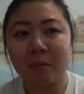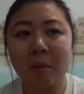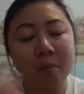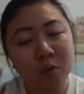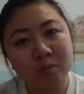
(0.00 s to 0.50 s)

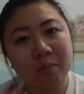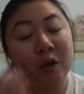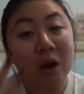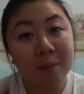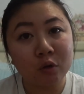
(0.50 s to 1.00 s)
My
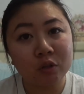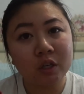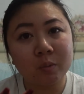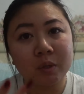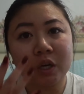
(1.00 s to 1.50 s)
grandma knows how
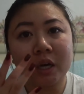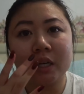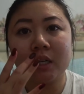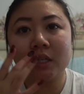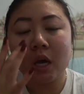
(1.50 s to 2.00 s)
to speak
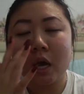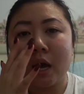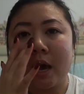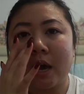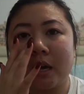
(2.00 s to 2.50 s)
Chinese,
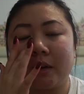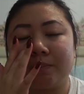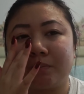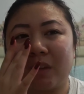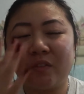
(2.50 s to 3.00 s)
and
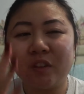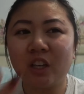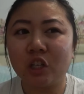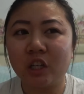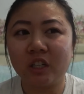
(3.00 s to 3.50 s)
I feel
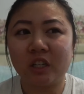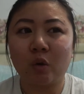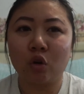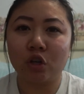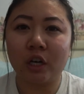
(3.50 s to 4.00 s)
like she is like
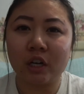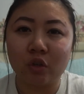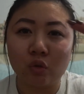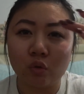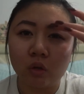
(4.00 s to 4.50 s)
quarter Chinese
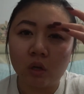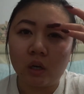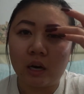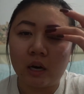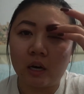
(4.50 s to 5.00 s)
too.
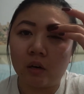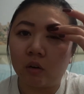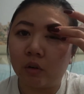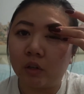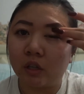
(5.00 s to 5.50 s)
I don't
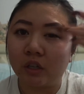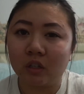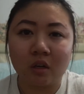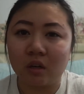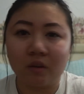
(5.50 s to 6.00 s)
know, it's
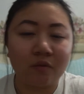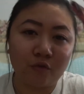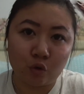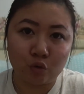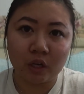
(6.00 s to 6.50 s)

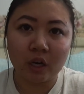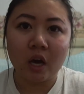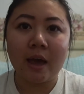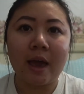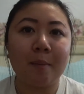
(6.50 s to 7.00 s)
confusing.
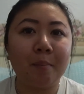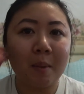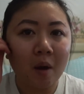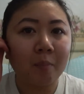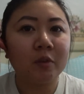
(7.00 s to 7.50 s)
And my
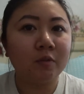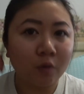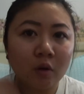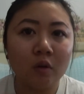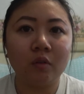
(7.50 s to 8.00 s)
mom is
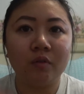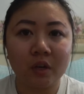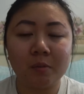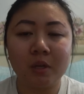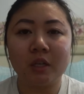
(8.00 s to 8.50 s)
full
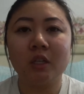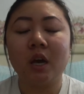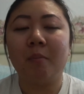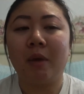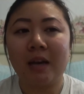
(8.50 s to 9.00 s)
Vietnamese,
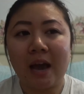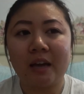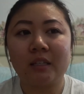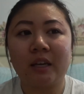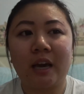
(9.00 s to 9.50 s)
my
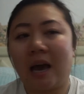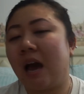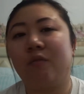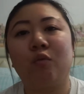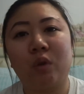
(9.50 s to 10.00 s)
dad is like
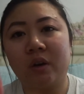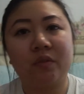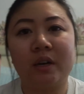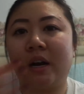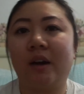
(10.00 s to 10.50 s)
half
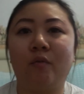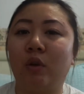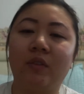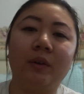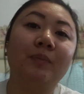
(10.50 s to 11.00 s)
whatever and half
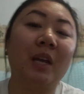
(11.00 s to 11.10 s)
whatever.